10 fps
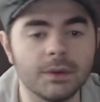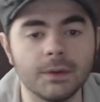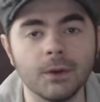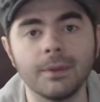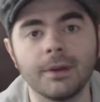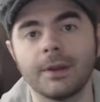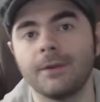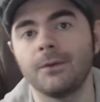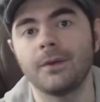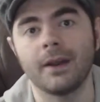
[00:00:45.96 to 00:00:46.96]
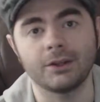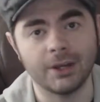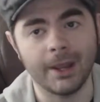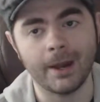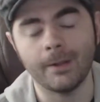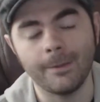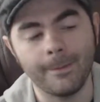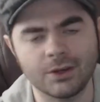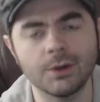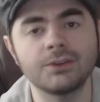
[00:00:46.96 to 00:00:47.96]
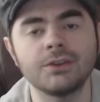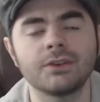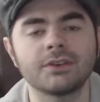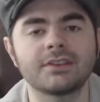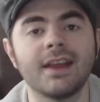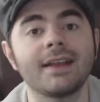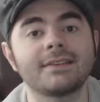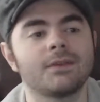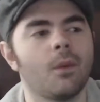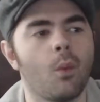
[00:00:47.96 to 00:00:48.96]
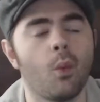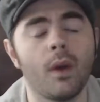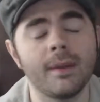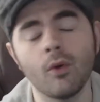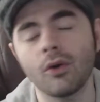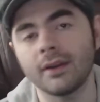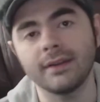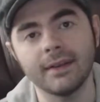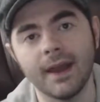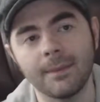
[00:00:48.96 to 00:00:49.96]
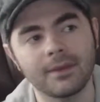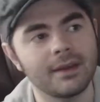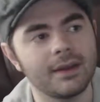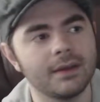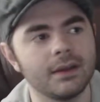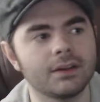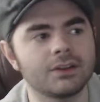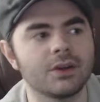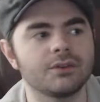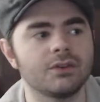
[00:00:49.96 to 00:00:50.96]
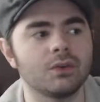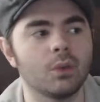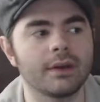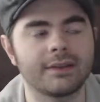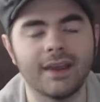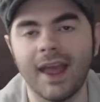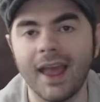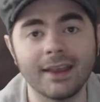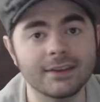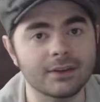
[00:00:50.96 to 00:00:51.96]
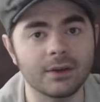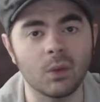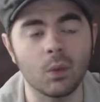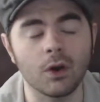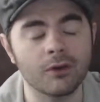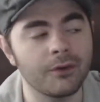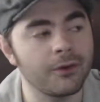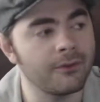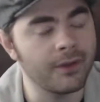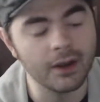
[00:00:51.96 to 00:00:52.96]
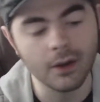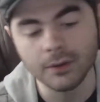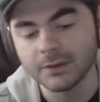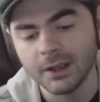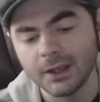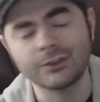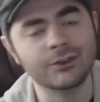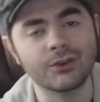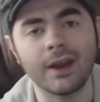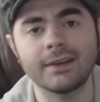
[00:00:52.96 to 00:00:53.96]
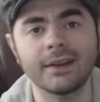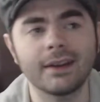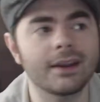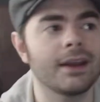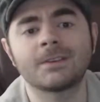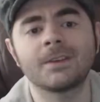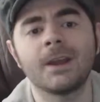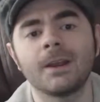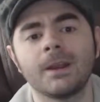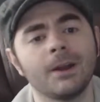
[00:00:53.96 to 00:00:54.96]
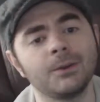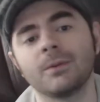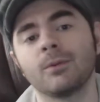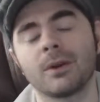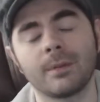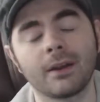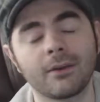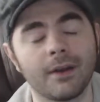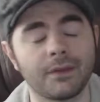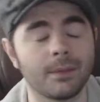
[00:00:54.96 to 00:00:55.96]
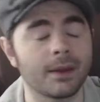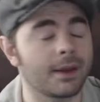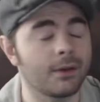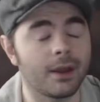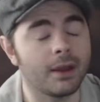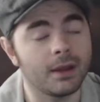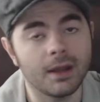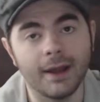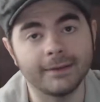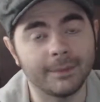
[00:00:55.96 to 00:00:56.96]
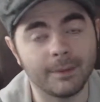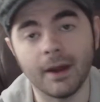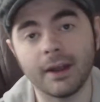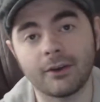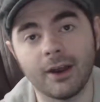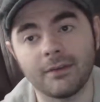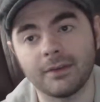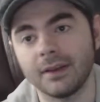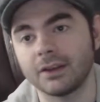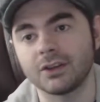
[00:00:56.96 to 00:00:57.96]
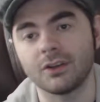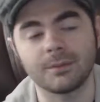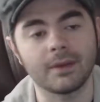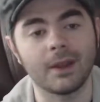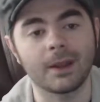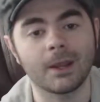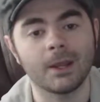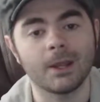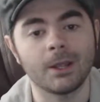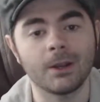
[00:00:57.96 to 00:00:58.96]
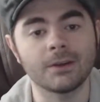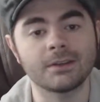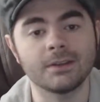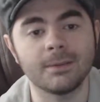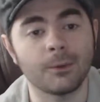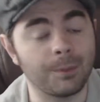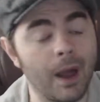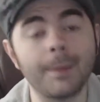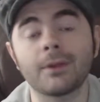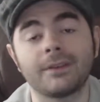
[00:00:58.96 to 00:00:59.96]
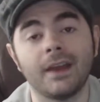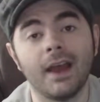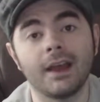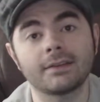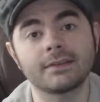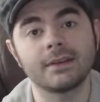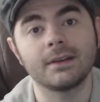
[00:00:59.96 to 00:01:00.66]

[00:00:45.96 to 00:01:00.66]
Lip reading: YouTube, if you got a channel, it shows you your stats way more in depth. It shows you what tags are gonna work for your videos, what's trending. Let's say I do Good Morning Minecraft, and I'm like, okay, I type in Minecraft, and it shows me here's the most popular tags,